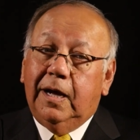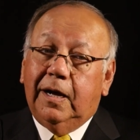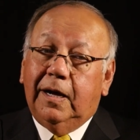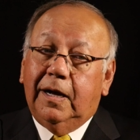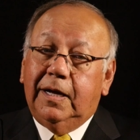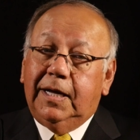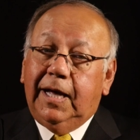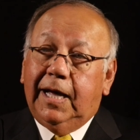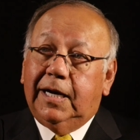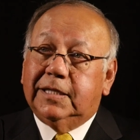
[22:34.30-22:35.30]
Mm-hmm.
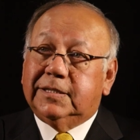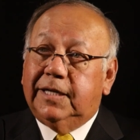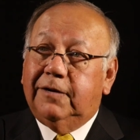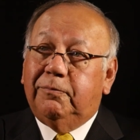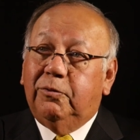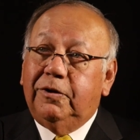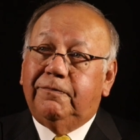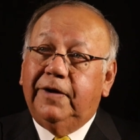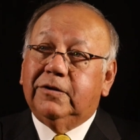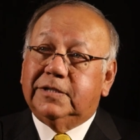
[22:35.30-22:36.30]
And instead of
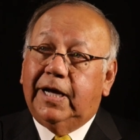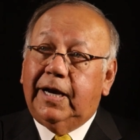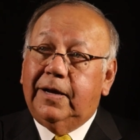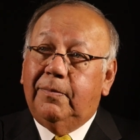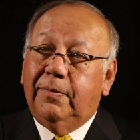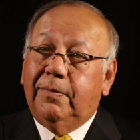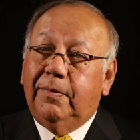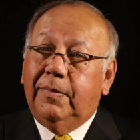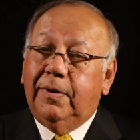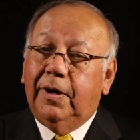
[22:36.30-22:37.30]
pointing fingers at him,
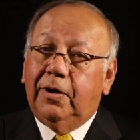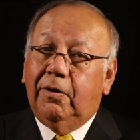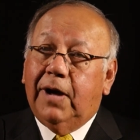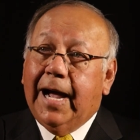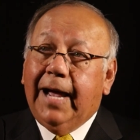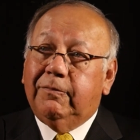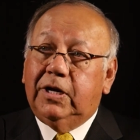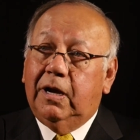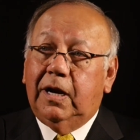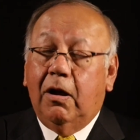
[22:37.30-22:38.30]
you know, I
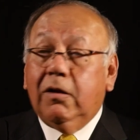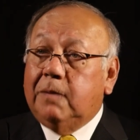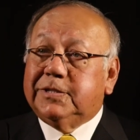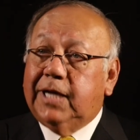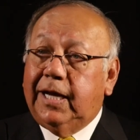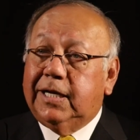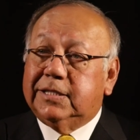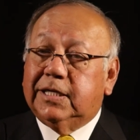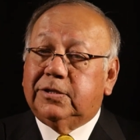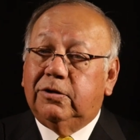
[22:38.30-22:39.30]
haven't done it. All I'm saying
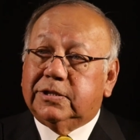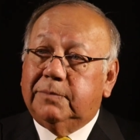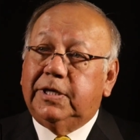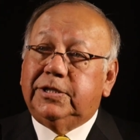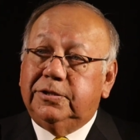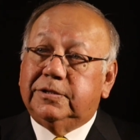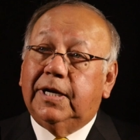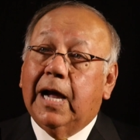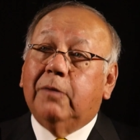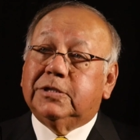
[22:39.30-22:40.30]
is that there's some issues
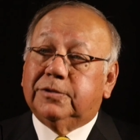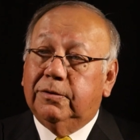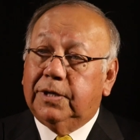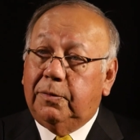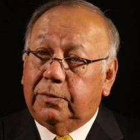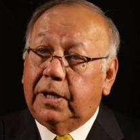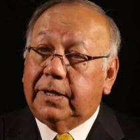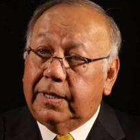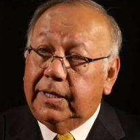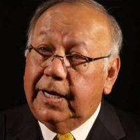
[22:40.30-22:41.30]
that I was told
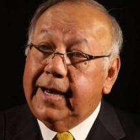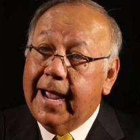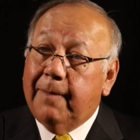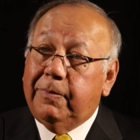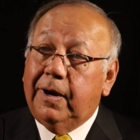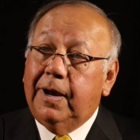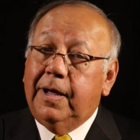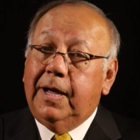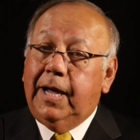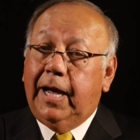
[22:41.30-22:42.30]
that didn't happen,
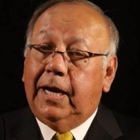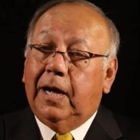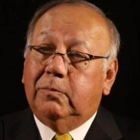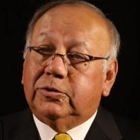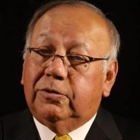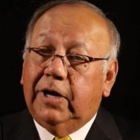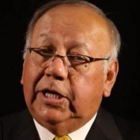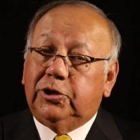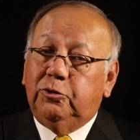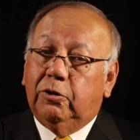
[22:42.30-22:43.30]
and I'm
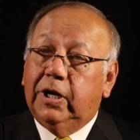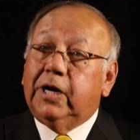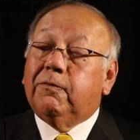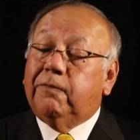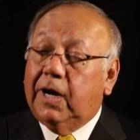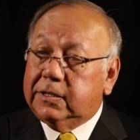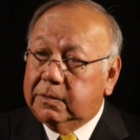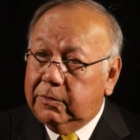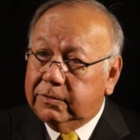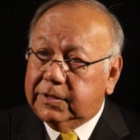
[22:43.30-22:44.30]
trying to clarify
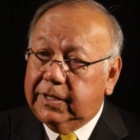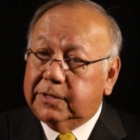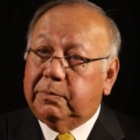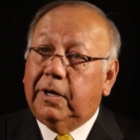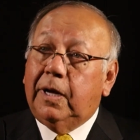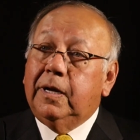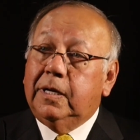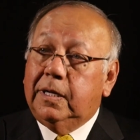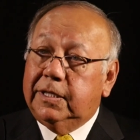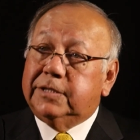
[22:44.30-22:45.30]
some of those things by
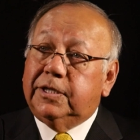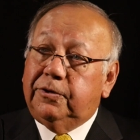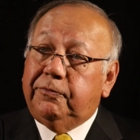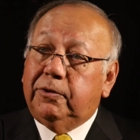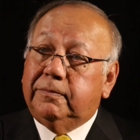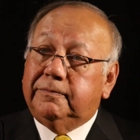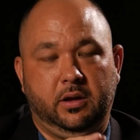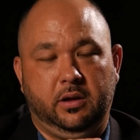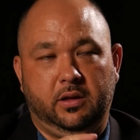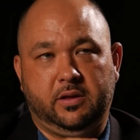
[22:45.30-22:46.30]
this interview.
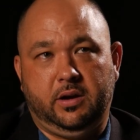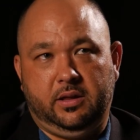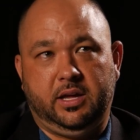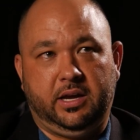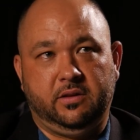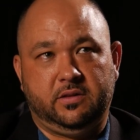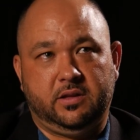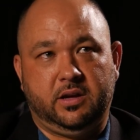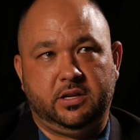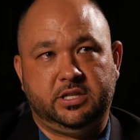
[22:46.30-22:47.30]
Is there anything
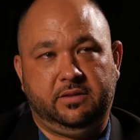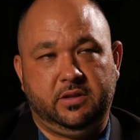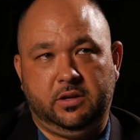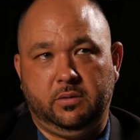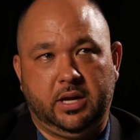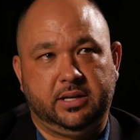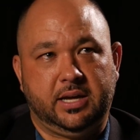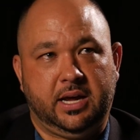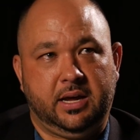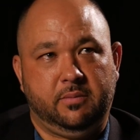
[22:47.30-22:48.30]
else, Chief, that you'd like
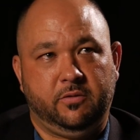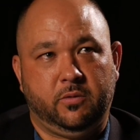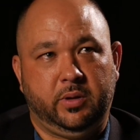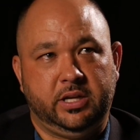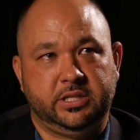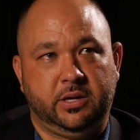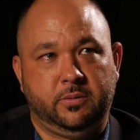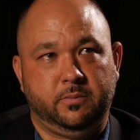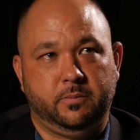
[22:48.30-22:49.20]
to add before we let you go?